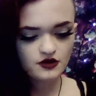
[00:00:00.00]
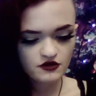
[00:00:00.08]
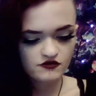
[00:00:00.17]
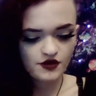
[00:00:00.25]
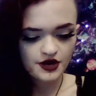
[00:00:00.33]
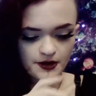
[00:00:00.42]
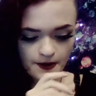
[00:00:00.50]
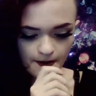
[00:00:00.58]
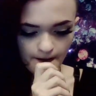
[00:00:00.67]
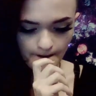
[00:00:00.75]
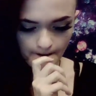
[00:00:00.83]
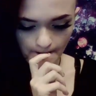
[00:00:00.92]
All right,
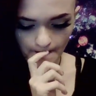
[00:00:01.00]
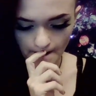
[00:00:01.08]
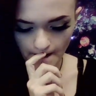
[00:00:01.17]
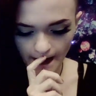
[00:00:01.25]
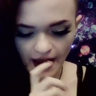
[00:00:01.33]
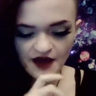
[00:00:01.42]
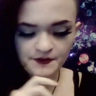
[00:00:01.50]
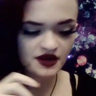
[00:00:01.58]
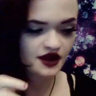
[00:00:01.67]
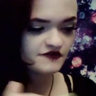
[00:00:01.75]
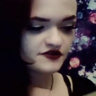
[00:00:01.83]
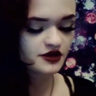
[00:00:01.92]
I'm
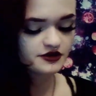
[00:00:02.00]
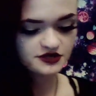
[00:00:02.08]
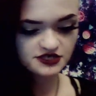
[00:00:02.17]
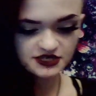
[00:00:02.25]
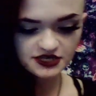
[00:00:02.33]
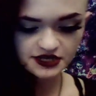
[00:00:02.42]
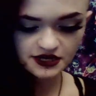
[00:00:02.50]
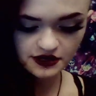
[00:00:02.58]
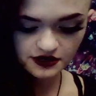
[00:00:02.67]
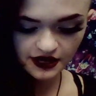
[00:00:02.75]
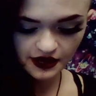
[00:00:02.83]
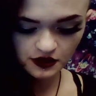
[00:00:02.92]
gonna have a to need
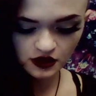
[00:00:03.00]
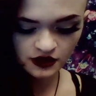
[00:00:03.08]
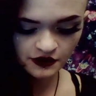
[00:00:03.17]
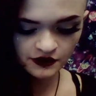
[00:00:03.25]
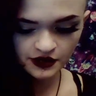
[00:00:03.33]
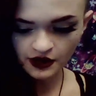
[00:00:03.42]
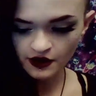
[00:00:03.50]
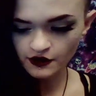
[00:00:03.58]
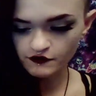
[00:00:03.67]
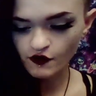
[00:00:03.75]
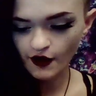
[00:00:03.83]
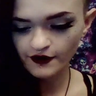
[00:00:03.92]
to get a clarity
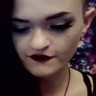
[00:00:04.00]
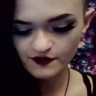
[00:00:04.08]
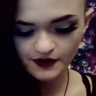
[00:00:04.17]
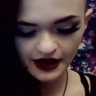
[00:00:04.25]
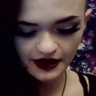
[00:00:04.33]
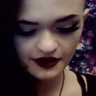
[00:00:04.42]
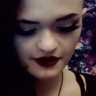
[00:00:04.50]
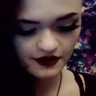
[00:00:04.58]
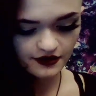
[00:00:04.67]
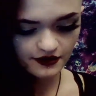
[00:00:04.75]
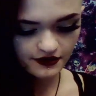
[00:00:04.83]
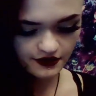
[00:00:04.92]
card right off the
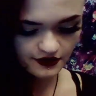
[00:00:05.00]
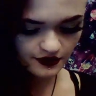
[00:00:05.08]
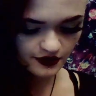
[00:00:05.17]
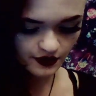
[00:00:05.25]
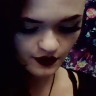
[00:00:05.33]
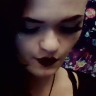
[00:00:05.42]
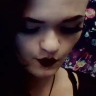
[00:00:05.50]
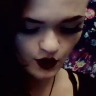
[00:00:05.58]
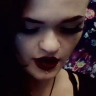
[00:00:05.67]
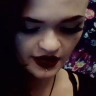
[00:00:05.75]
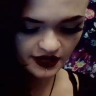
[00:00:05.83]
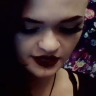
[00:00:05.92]
bat.
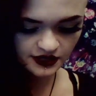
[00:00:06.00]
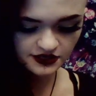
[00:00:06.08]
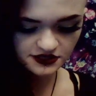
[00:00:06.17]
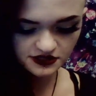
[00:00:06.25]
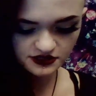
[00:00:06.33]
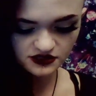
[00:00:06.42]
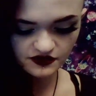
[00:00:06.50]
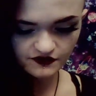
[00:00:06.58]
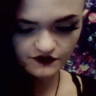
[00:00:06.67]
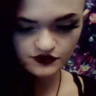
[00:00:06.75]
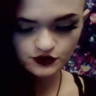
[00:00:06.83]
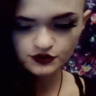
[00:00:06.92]
Why is the
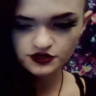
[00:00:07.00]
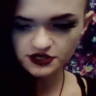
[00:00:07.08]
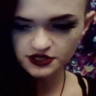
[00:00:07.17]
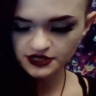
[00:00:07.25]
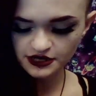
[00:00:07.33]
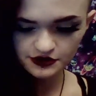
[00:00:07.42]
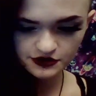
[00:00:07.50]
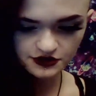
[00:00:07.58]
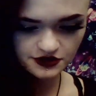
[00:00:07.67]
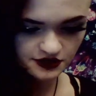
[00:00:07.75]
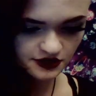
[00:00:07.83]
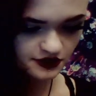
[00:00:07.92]
Seven of Swords and
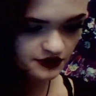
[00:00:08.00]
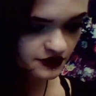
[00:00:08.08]
Desires?